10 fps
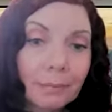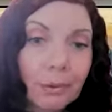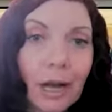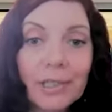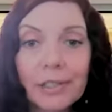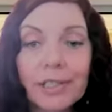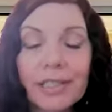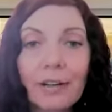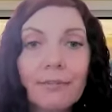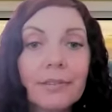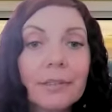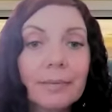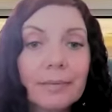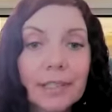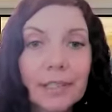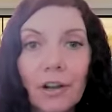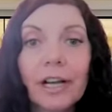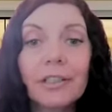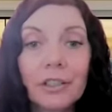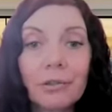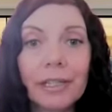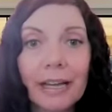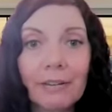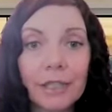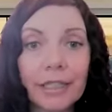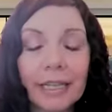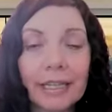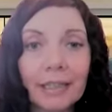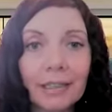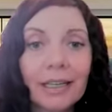promise yourself to not do it every day